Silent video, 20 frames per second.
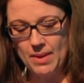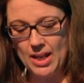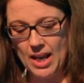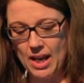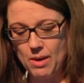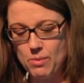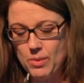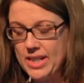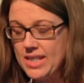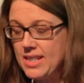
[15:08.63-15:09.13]

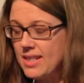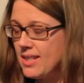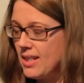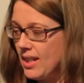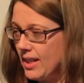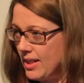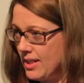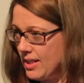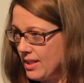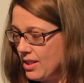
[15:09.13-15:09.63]
And we
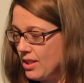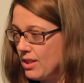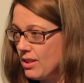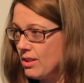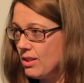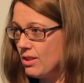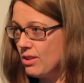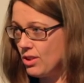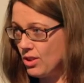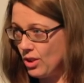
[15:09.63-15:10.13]
decided
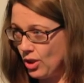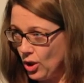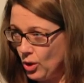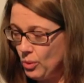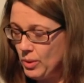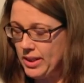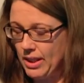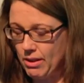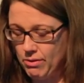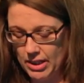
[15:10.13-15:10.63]
to go
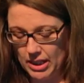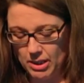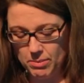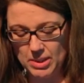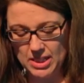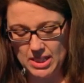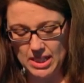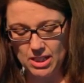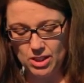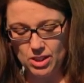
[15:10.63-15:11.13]
with that
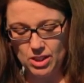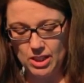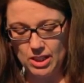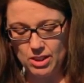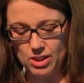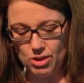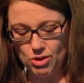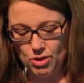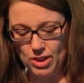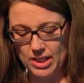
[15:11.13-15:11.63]
recommendation and
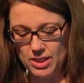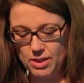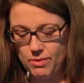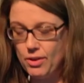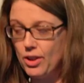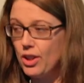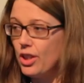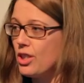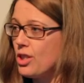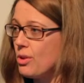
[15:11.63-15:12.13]
to
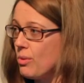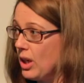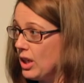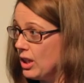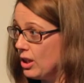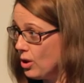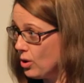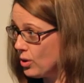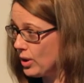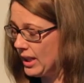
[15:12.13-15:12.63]
transfer her to our
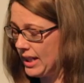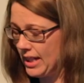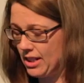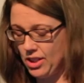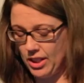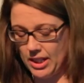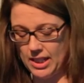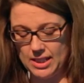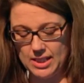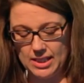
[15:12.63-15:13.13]
local
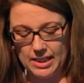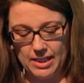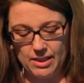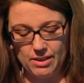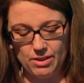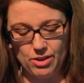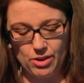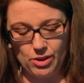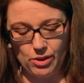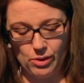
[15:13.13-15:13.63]
Educate Together
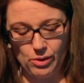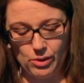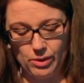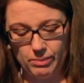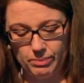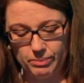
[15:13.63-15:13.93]
school.